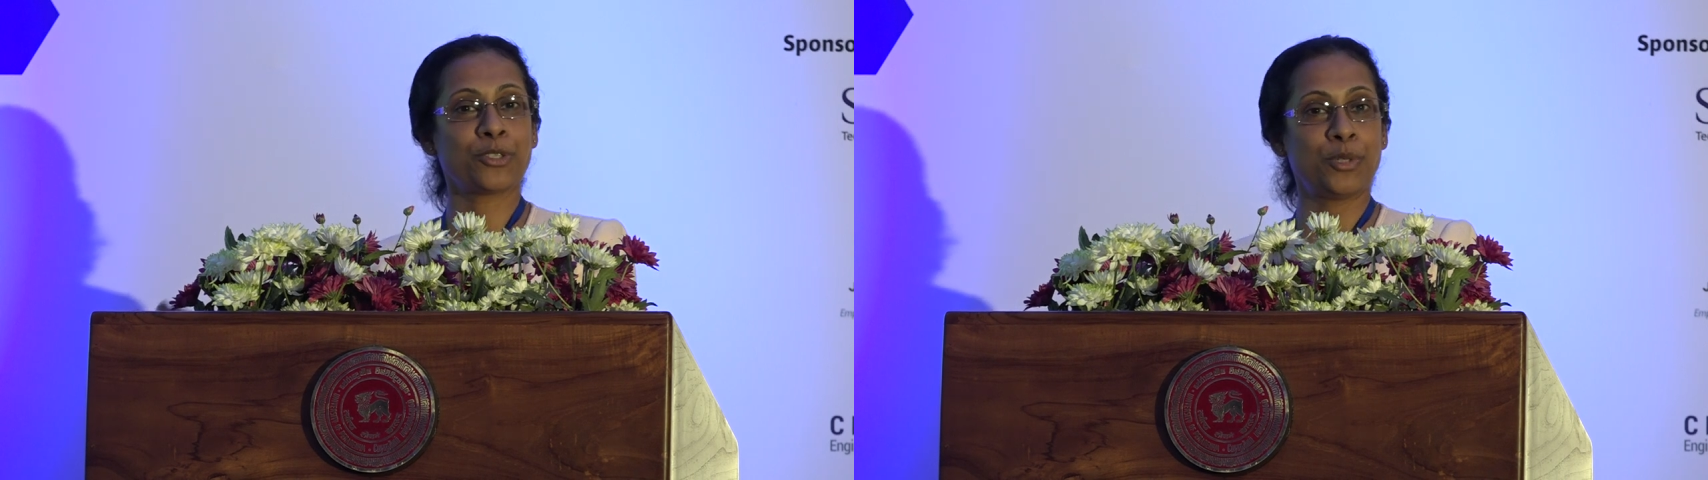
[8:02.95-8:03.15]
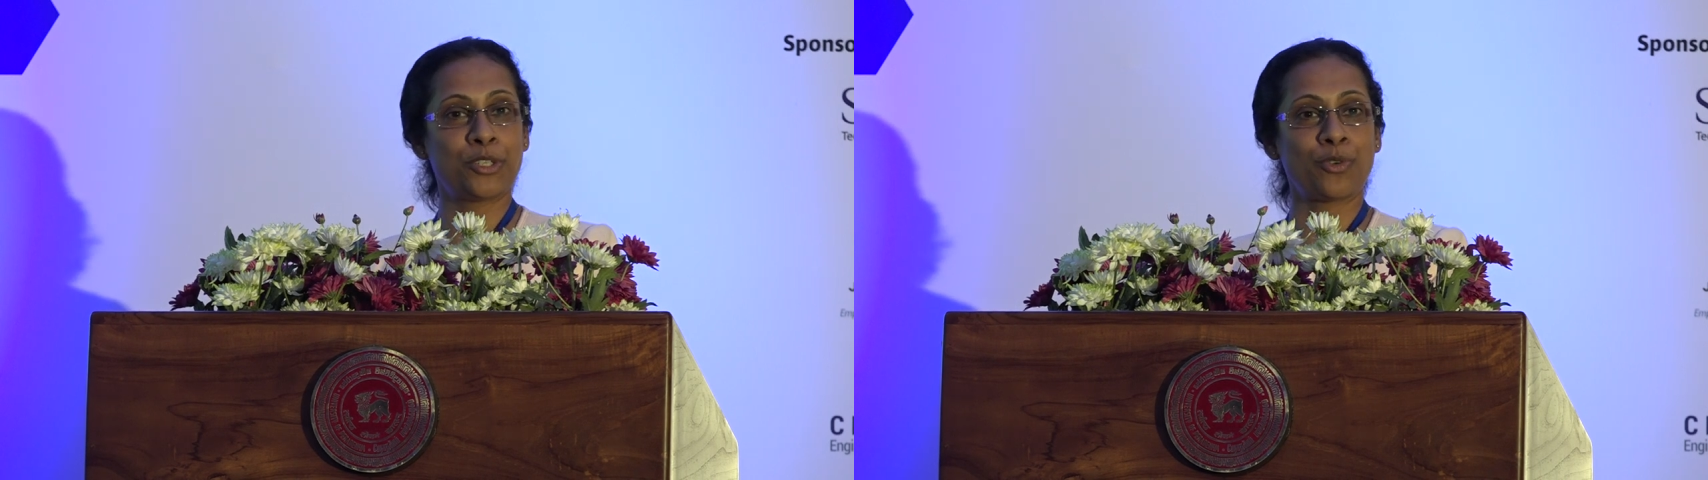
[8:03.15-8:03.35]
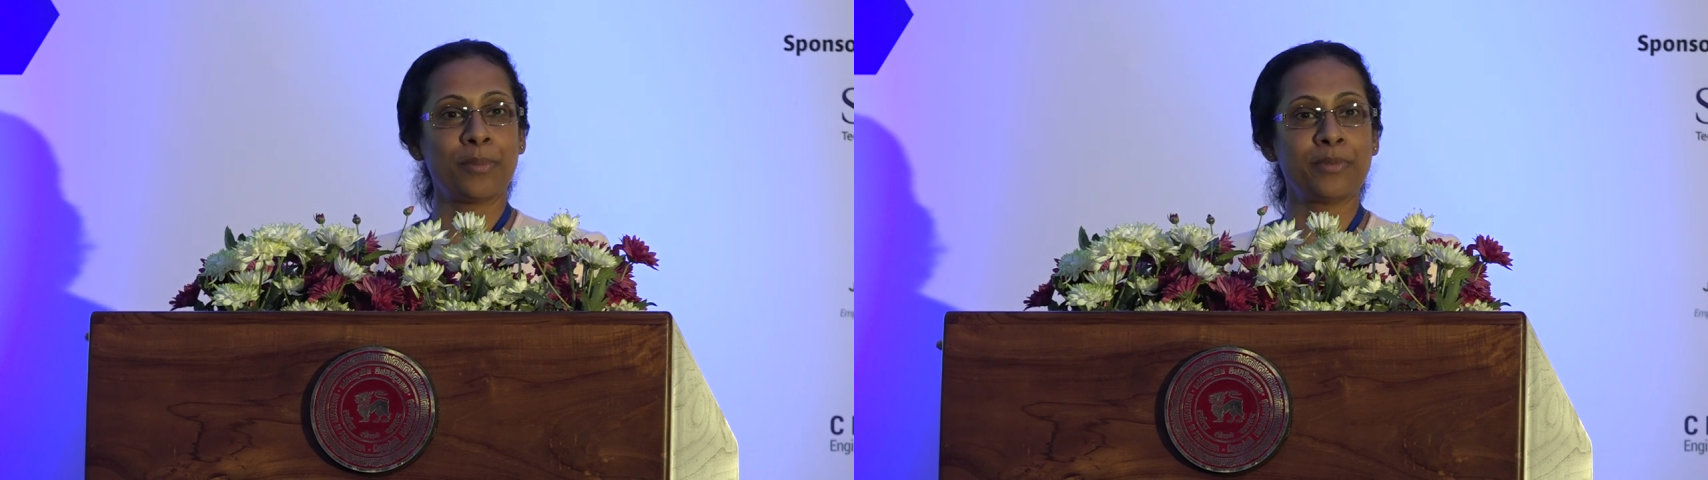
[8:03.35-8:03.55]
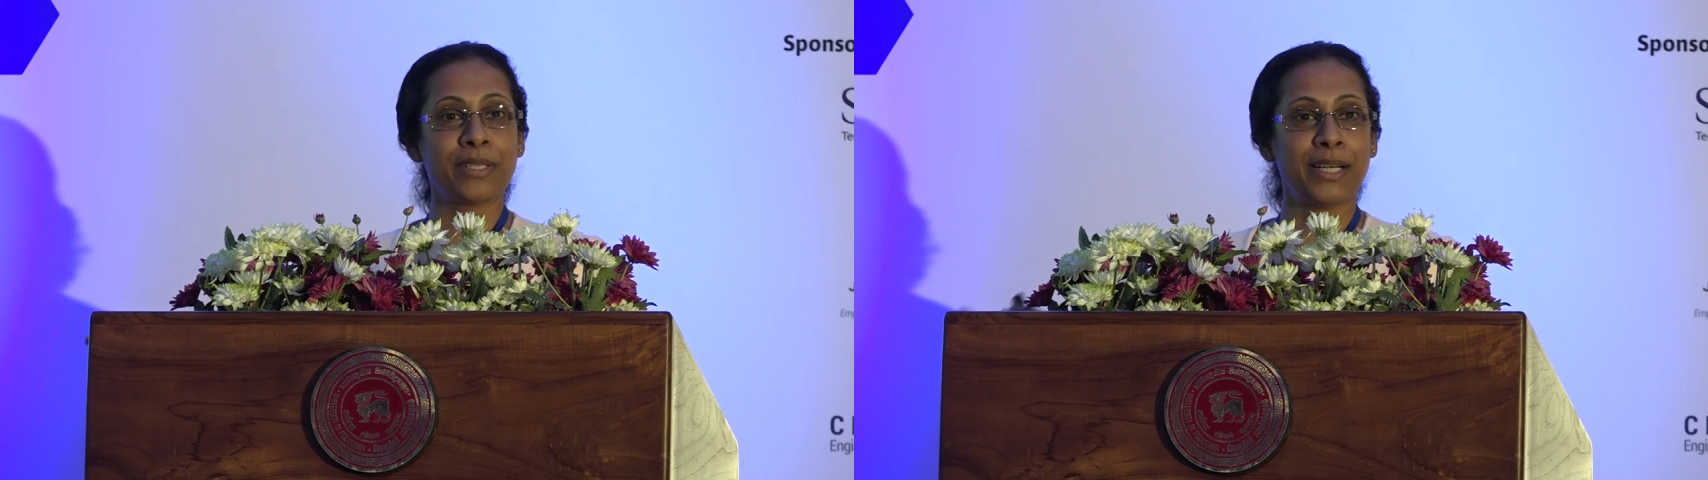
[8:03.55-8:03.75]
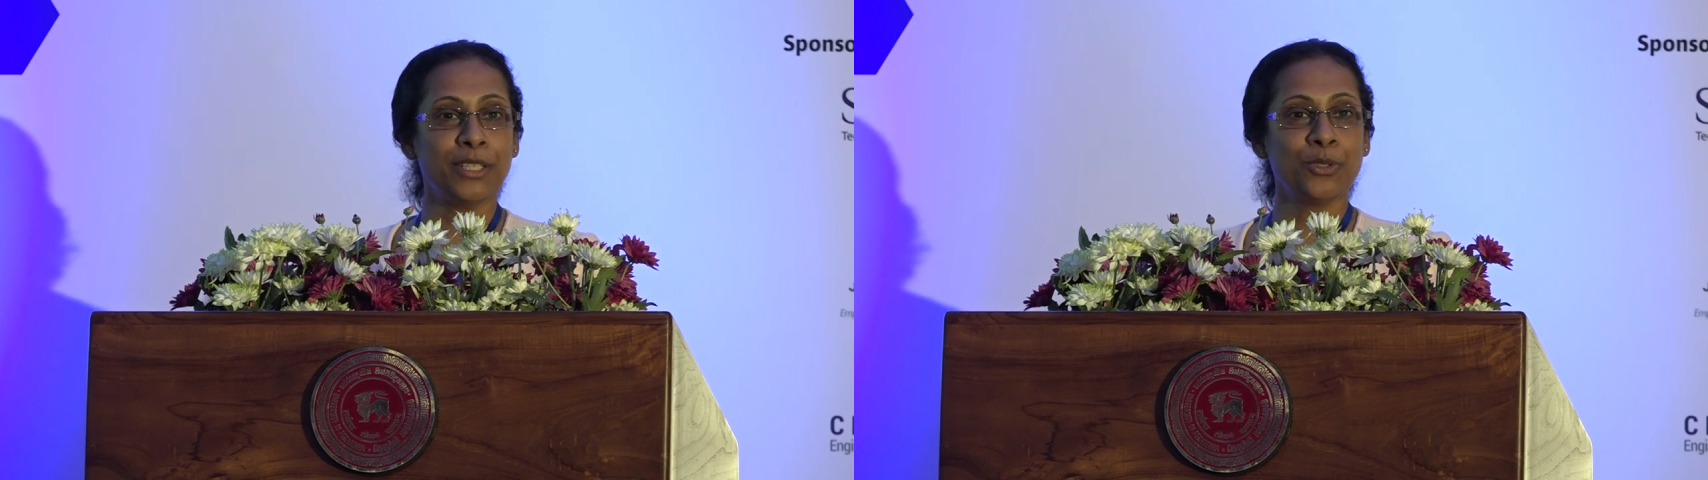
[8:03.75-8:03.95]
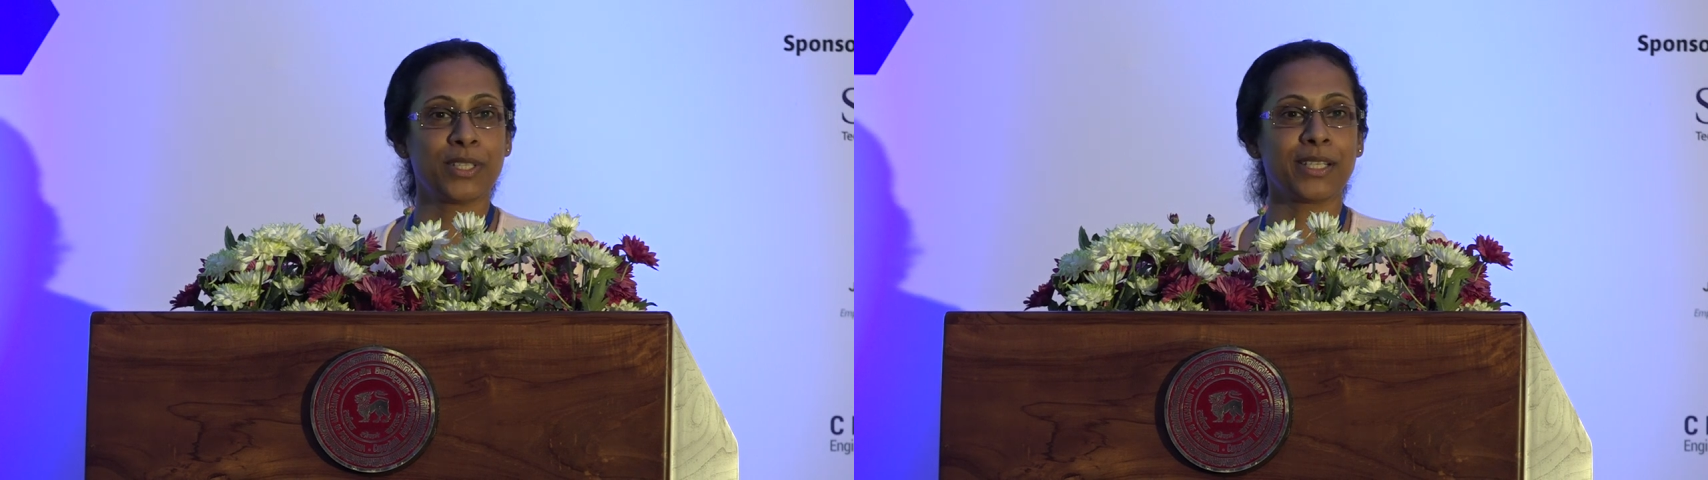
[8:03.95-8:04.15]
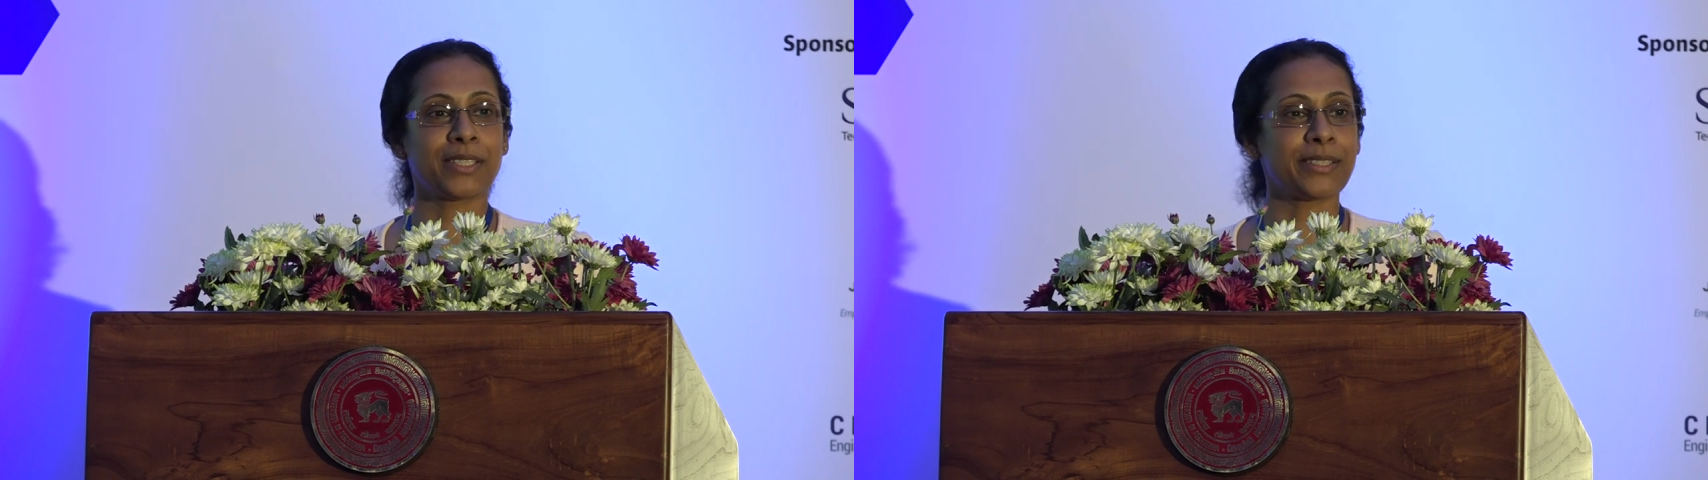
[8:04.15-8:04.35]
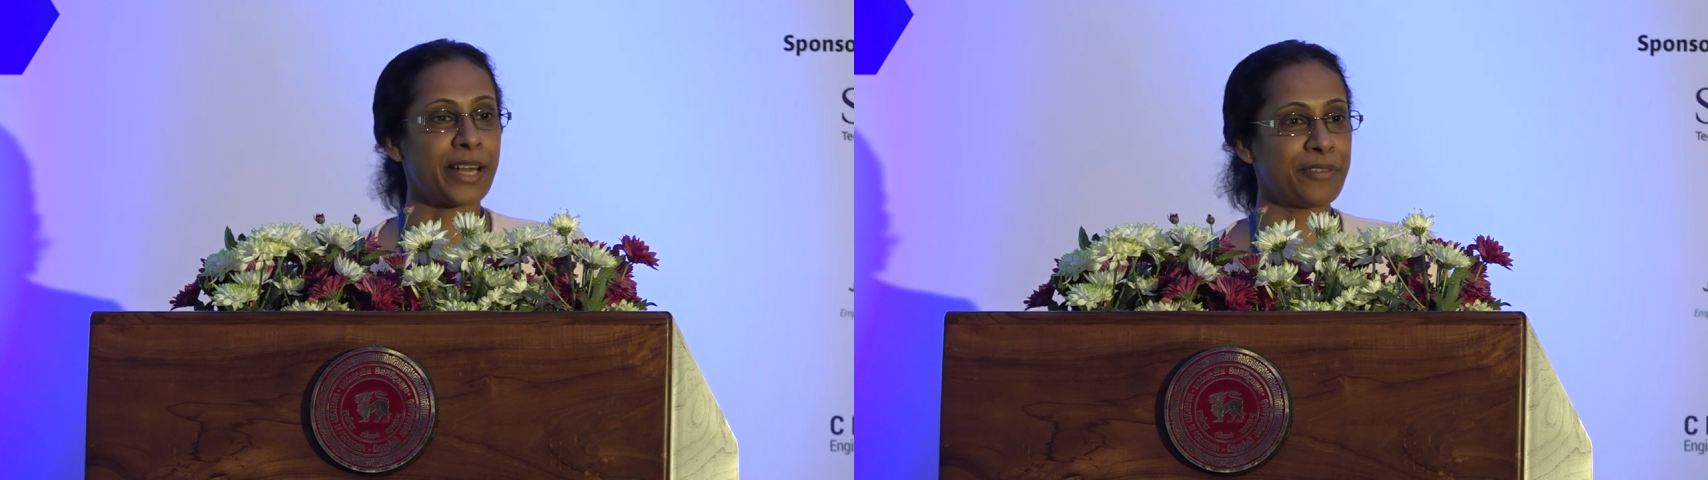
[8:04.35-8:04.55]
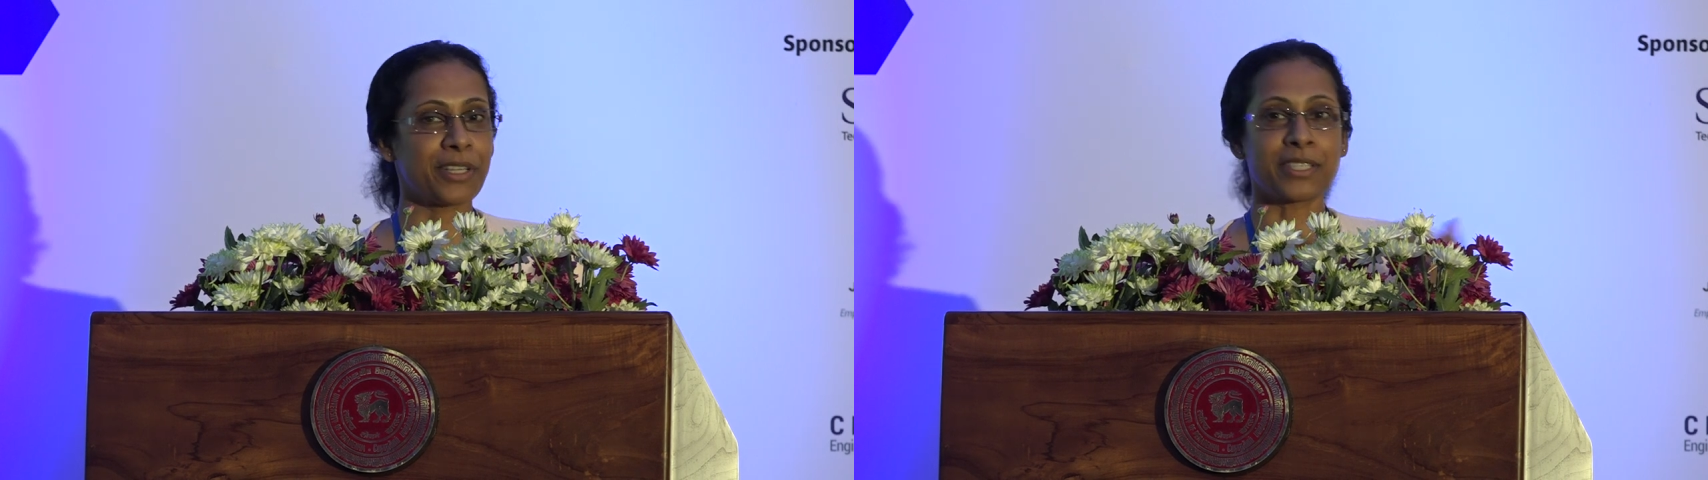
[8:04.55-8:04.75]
switched from driving